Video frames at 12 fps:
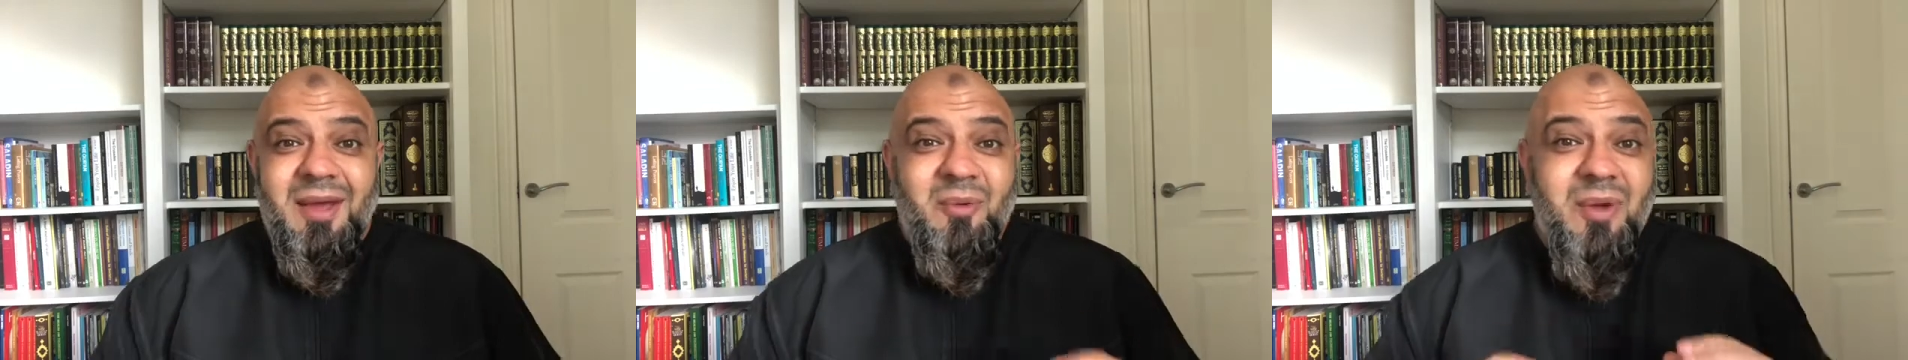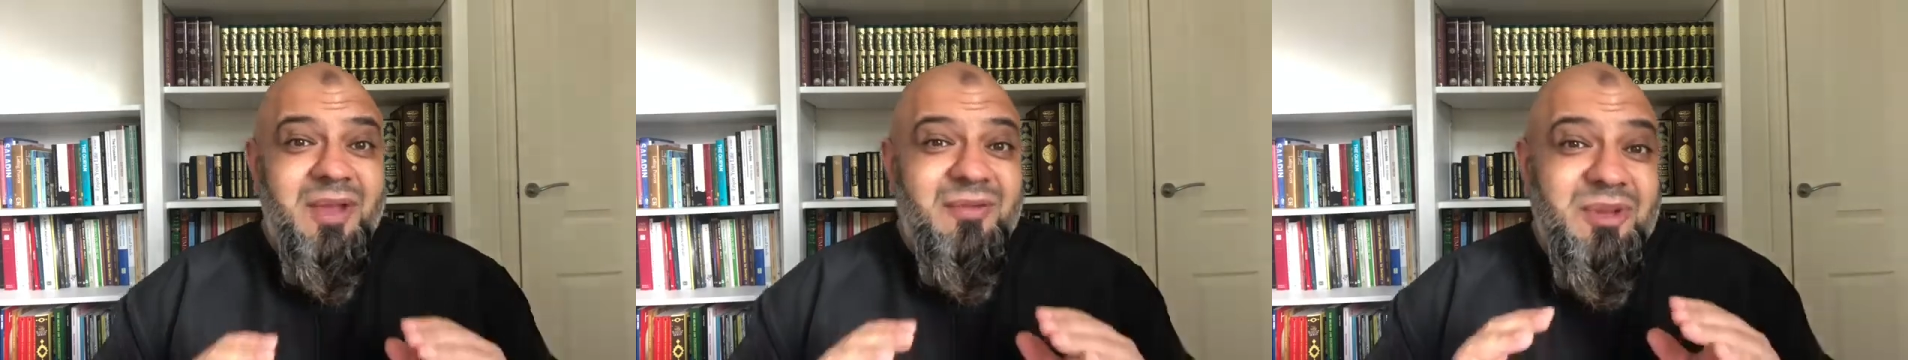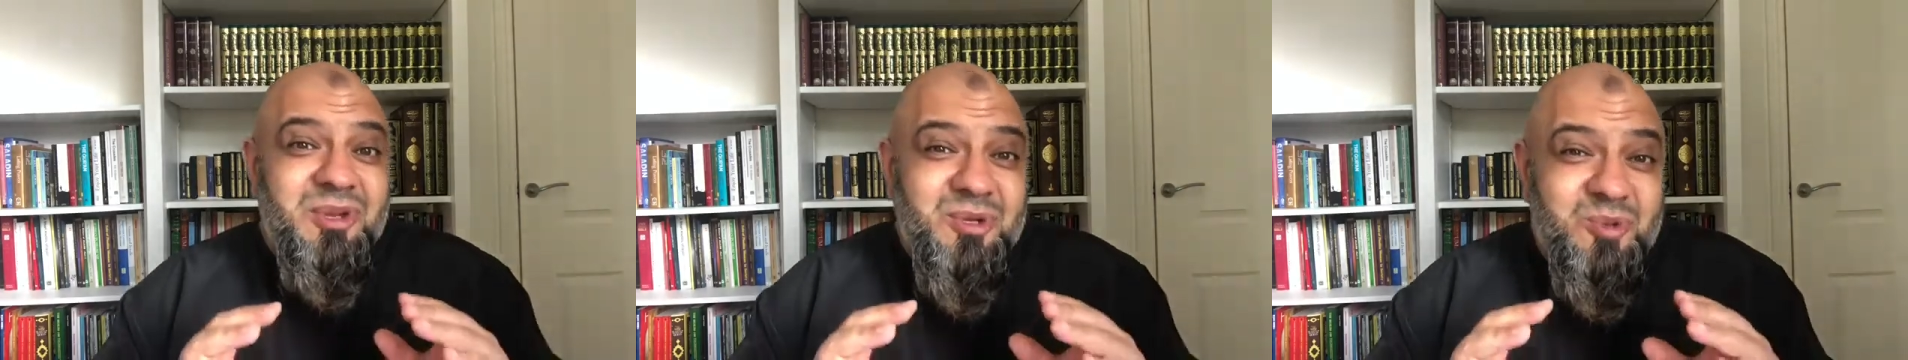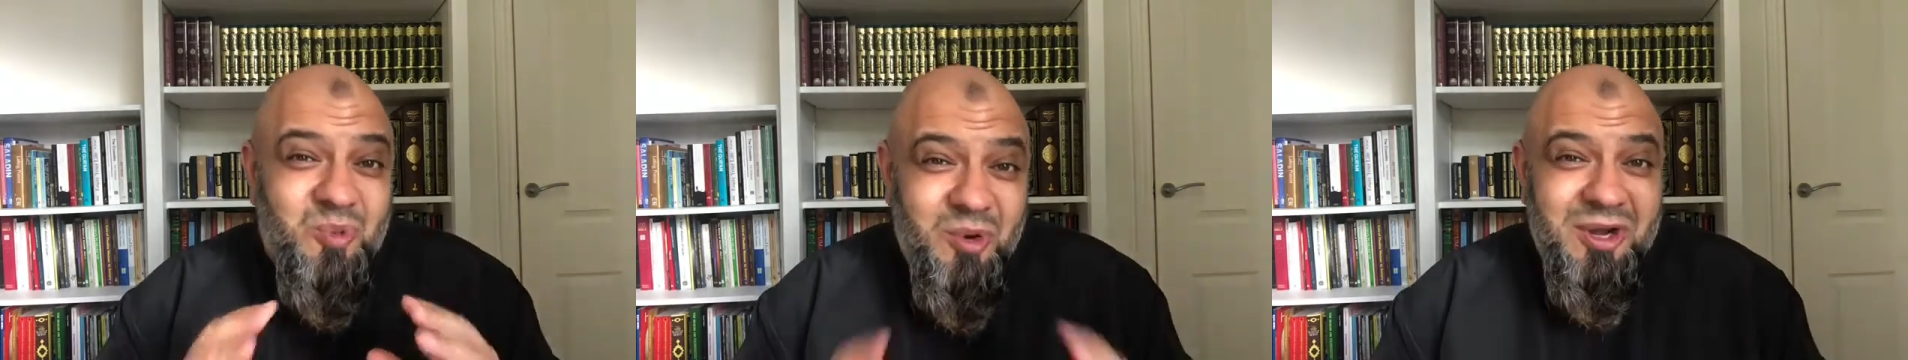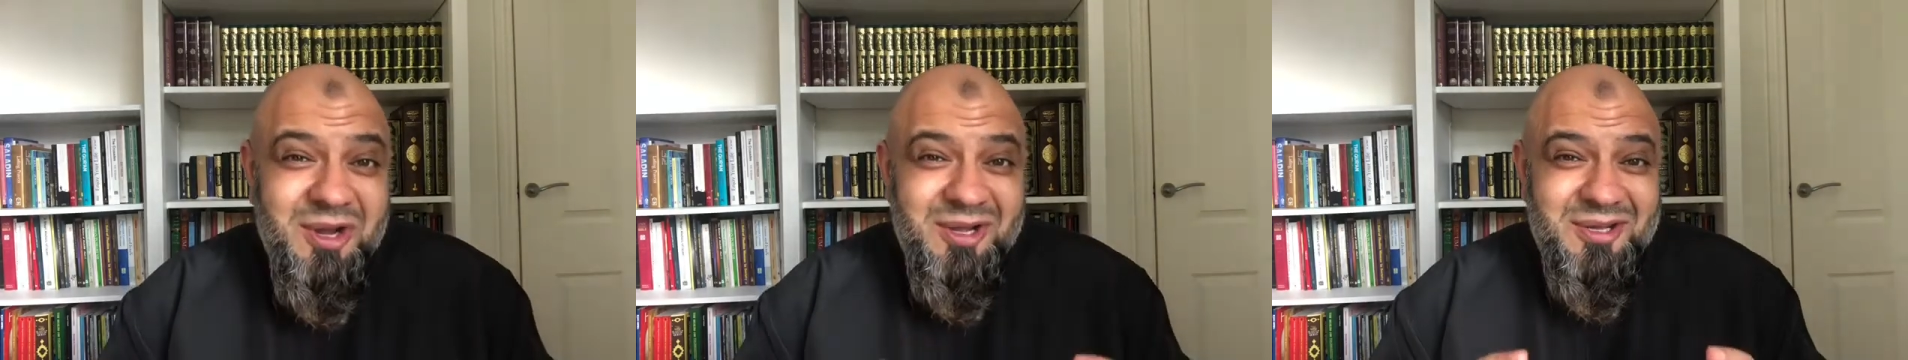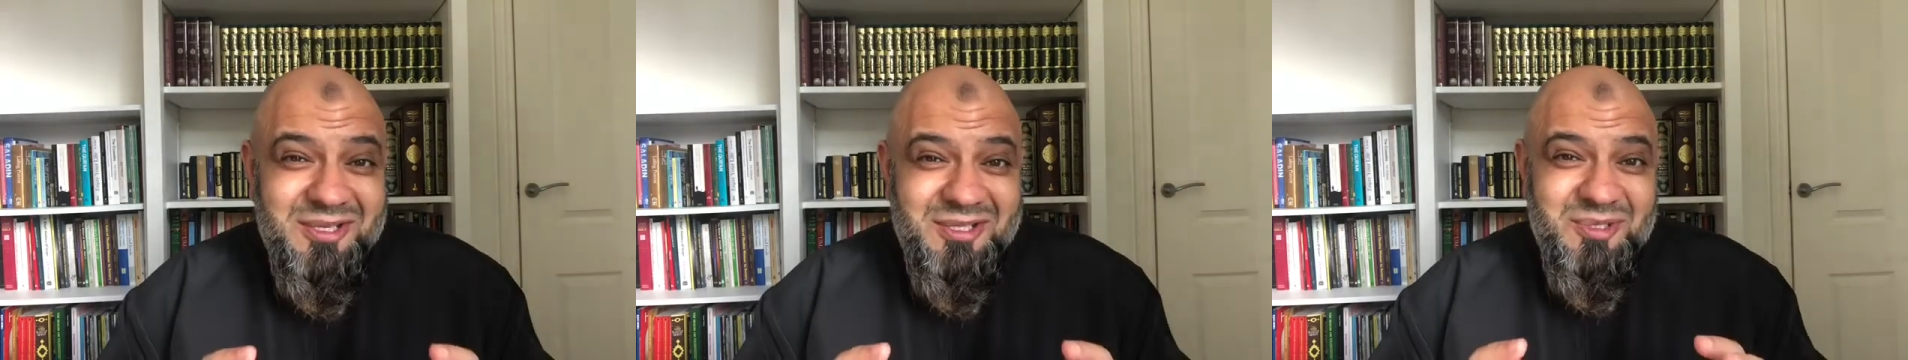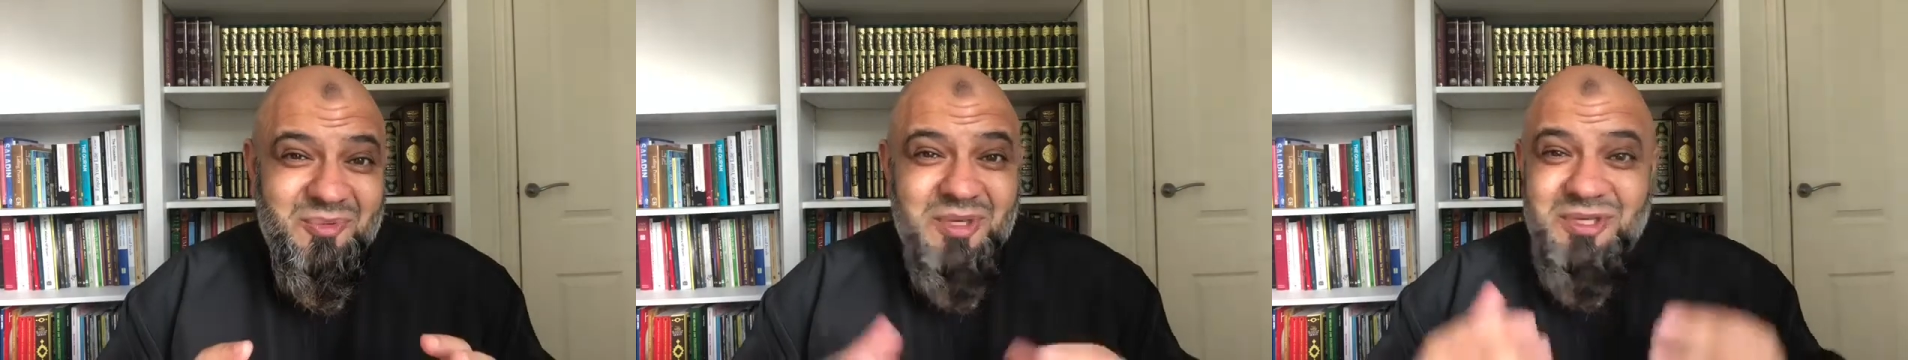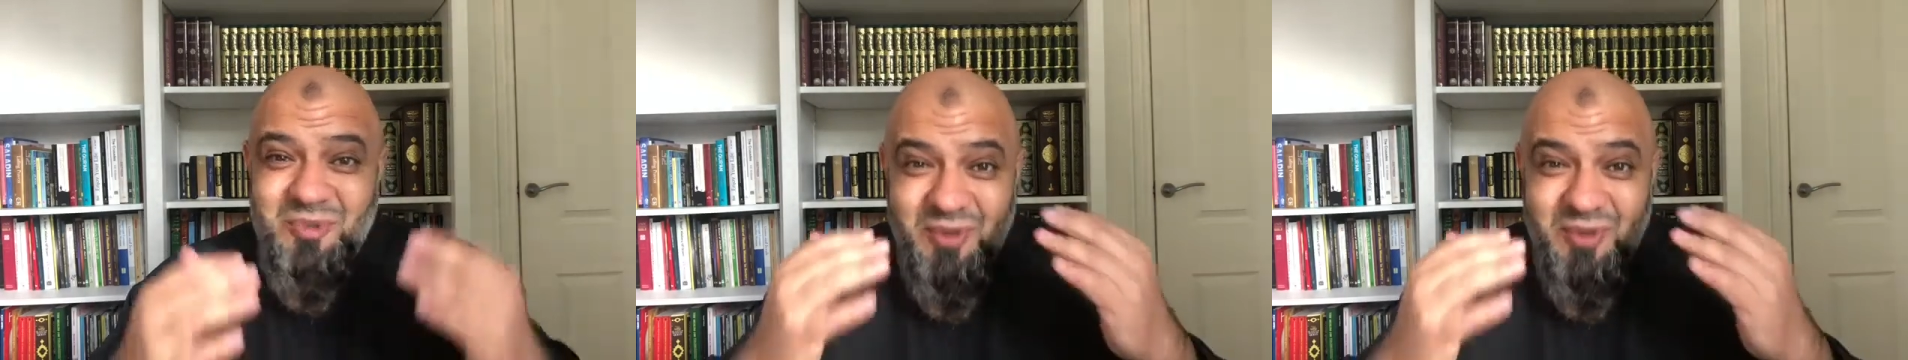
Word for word: We even use words which,